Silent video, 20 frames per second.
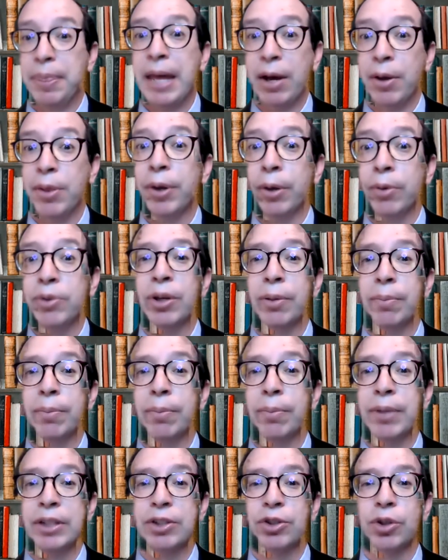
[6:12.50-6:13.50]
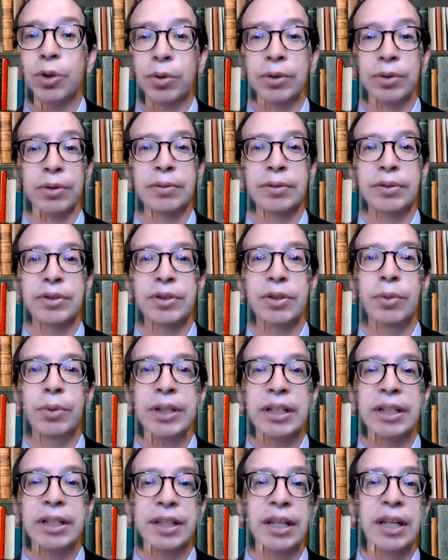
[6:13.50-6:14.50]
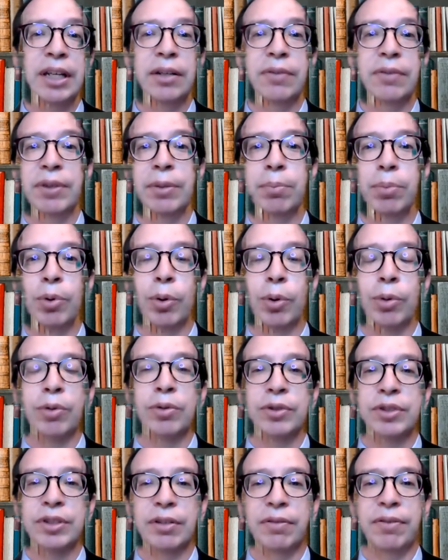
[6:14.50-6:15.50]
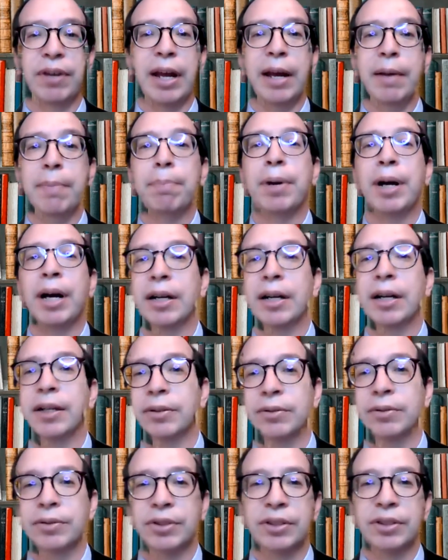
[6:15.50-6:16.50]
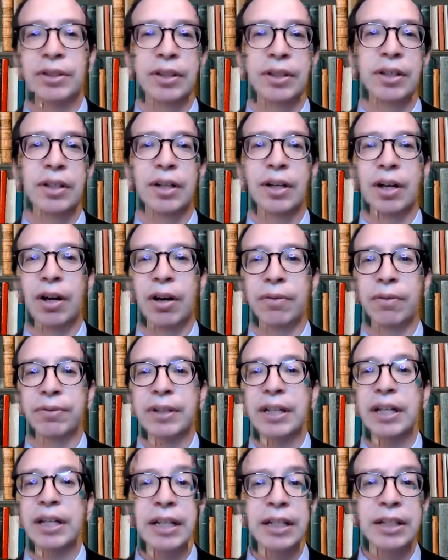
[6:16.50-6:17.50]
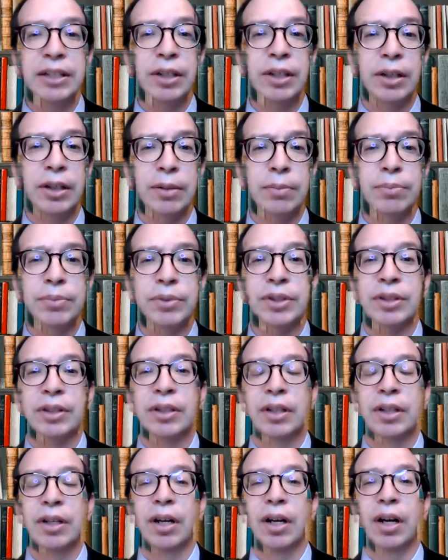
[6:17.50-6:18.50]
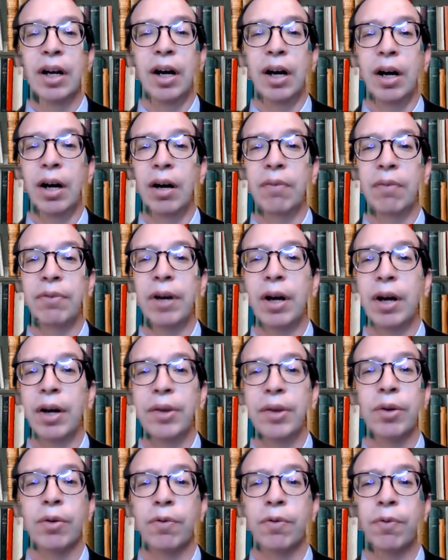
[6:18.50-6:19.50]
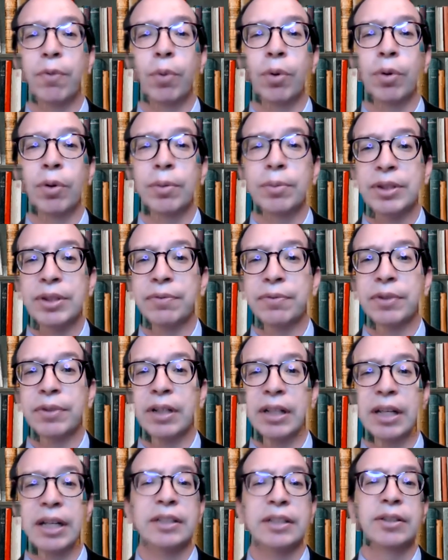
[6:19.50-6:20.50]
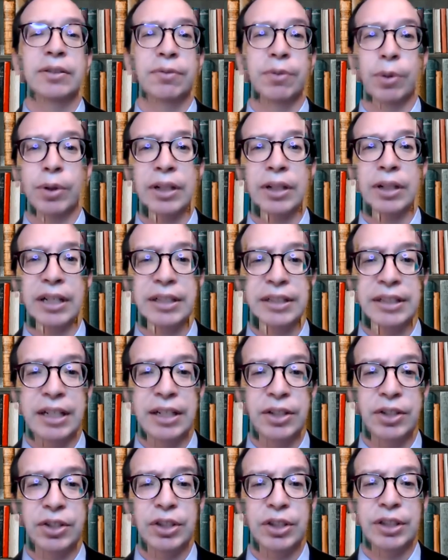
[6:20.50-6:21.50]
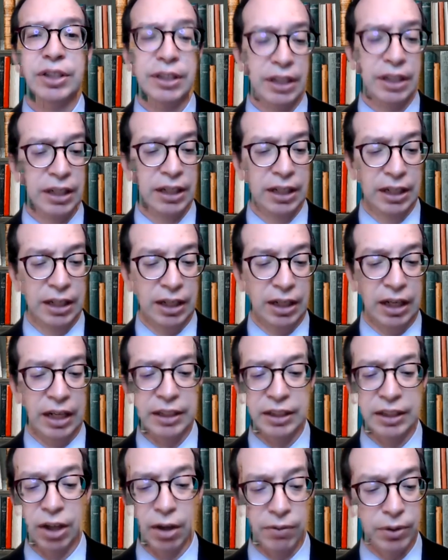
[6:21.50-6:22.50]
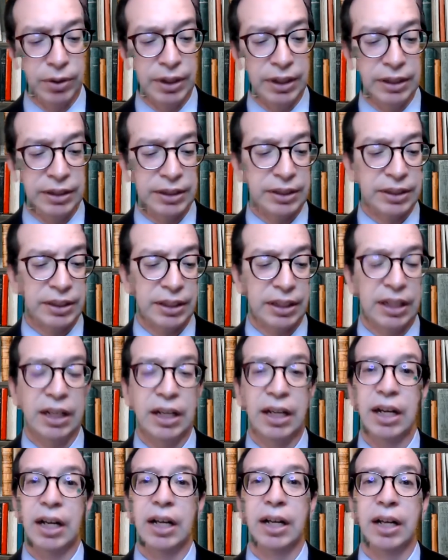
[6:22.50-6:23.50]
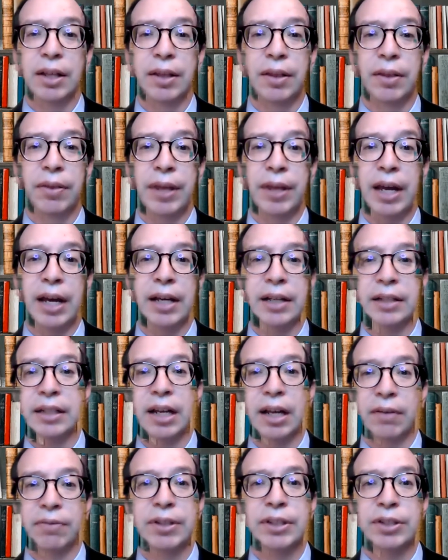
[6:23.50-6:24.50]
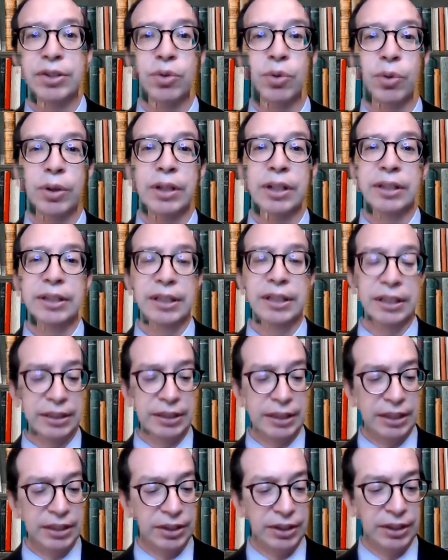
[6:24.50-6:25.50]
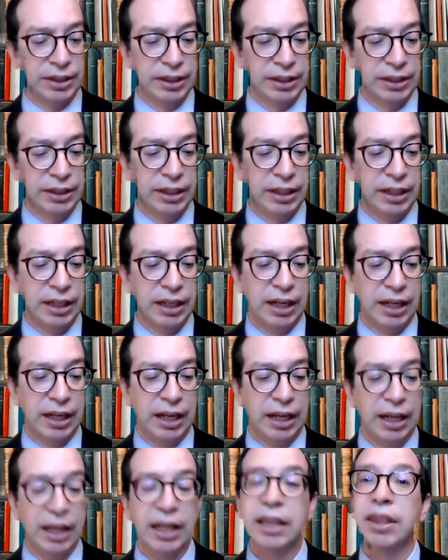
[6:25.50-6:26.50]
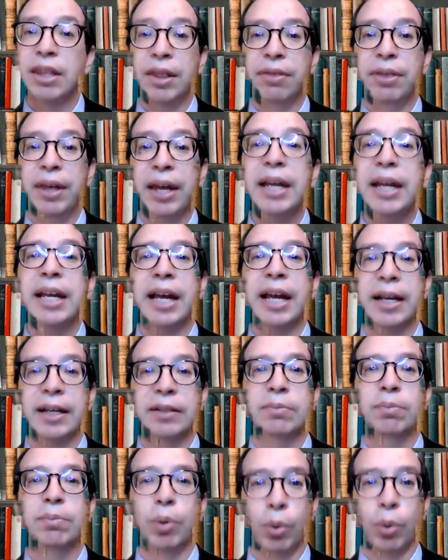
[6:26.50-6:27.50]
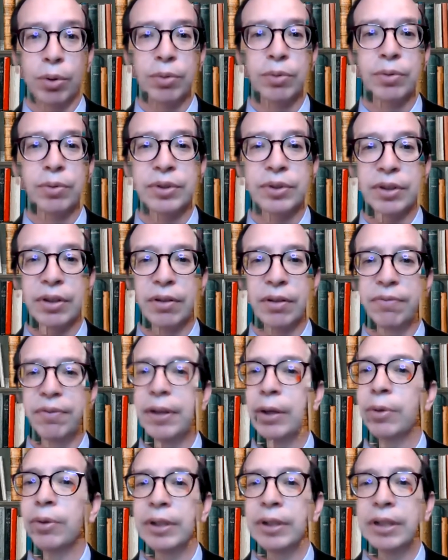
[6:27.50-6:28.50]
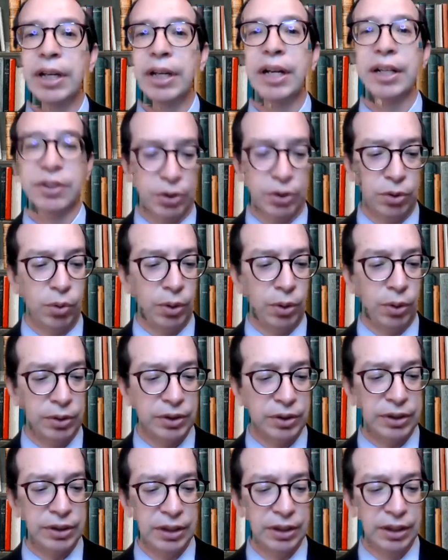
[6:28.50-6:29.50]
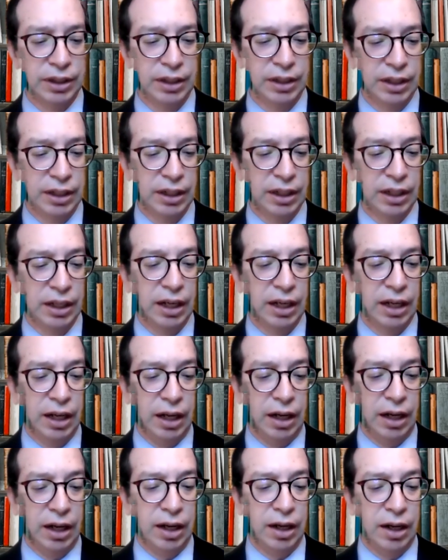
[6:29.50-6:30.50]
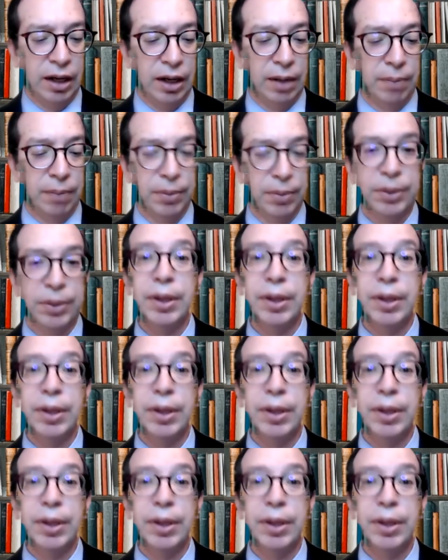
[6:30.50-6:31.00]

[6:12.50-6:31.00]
those are much older. So we can think of the borders of empires, of kingdoms, of other forms of collective organization and governance that have historically existed. And they had borders of varying sorts, often